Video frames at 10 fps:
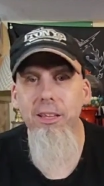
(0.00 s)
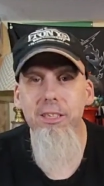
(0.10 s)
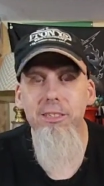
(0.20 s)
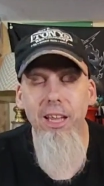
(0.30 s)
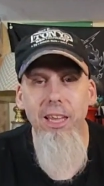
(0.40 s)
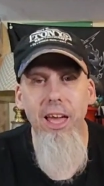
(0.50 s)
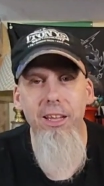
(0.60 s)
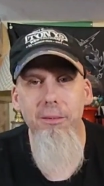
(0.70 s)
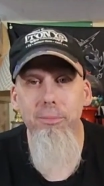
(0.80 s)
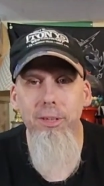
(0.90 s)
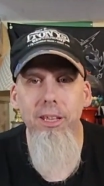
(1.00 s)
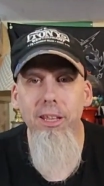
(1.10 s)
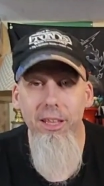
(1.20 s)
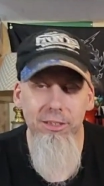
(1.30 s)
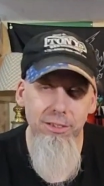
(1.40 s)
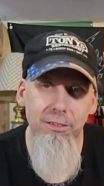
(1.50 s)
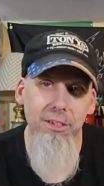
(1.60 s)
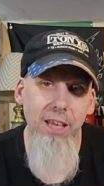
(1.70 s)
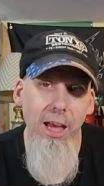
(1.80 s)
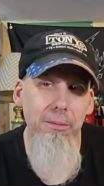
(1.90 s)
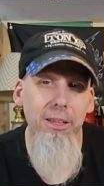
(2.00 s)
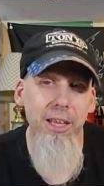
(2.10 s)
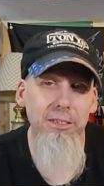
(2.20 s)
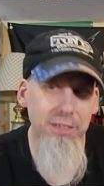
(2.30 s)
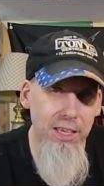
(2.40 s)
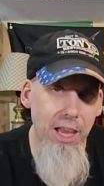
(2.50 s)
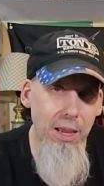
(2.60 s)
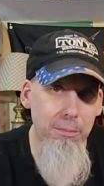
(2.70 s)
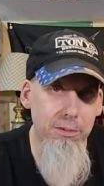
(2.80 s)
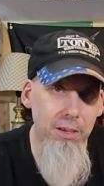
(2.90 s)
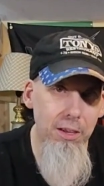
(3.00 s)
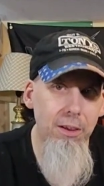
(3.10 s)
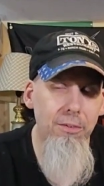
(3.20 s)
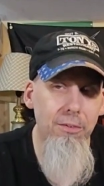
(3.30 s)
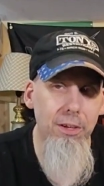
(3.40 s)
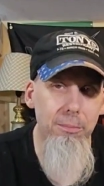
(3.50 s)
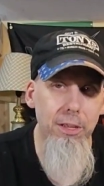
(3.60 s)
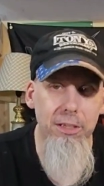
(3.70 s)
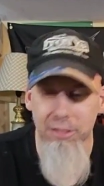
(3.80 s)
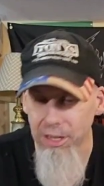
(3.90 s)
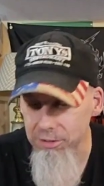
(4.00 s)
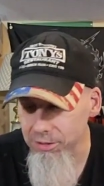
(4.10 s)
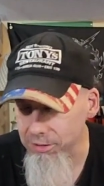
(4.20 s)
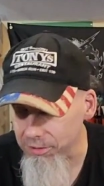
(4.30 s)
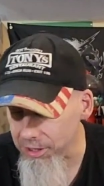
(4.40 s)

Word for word: list and I got a complete collection of the Tom Clancy games for the PlayStation